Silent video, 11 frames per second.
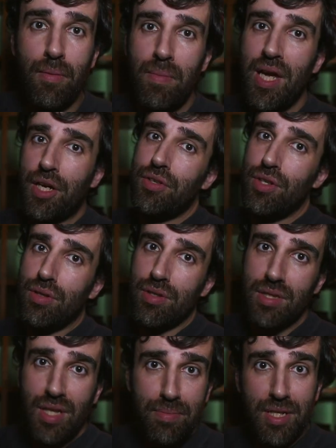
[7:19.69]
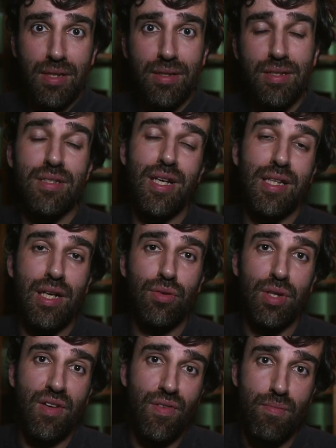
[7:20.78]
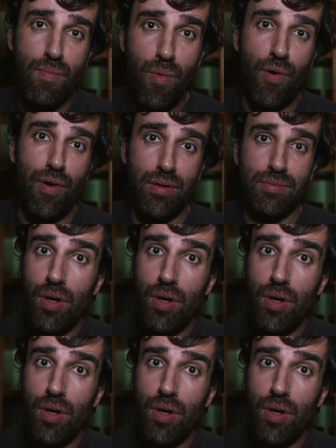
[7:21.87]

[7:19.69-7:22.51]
make your subject stand out even more.